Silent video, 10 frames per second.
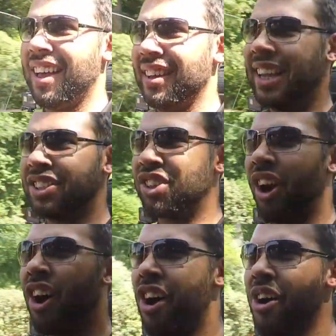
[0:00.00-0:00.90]
This
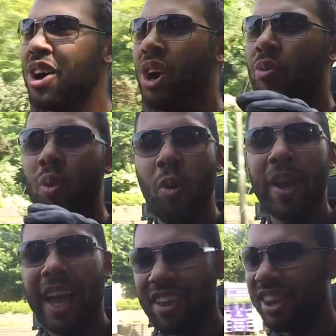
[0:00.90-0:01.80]
car will be
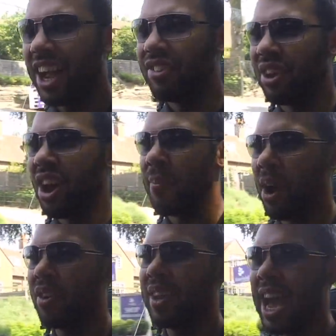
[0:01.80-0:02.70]
getting a
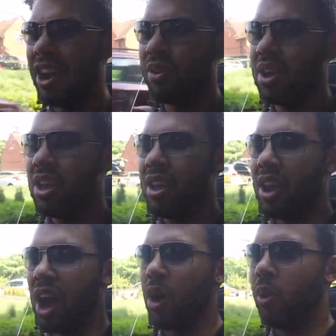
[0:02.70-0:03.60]
turbo. Now,
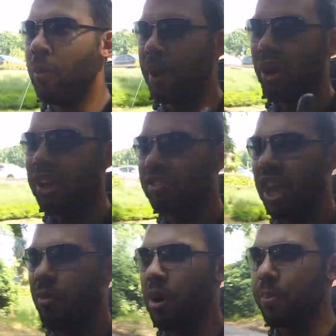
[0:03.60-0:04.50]
I will be honest,
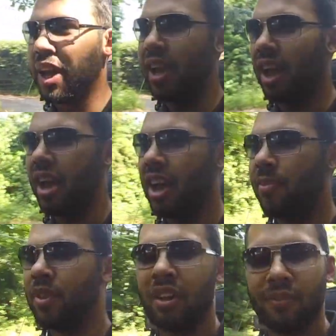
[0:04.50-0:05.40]
it won't be
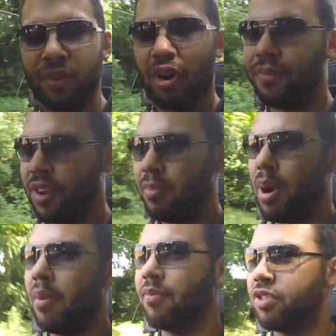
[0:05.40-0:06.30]
done for a few
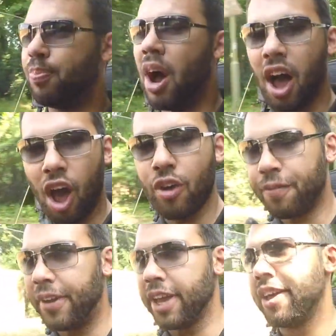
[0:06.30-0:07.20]
months, but
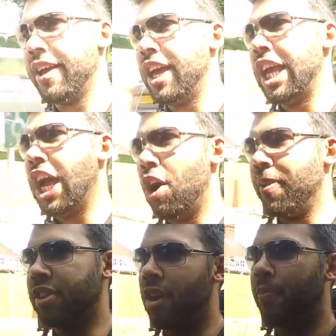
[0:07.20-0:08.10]
hopefully it'll be
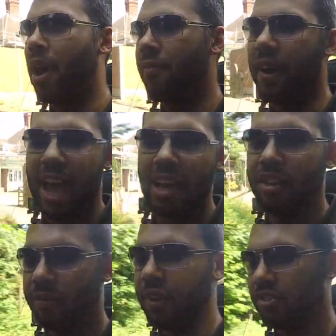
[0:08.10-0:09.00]
done by the end
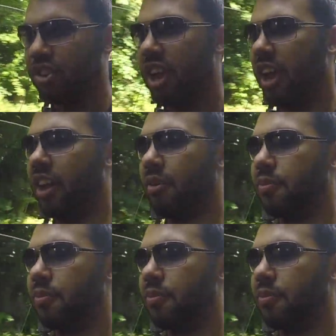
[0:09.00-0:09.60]
of this year.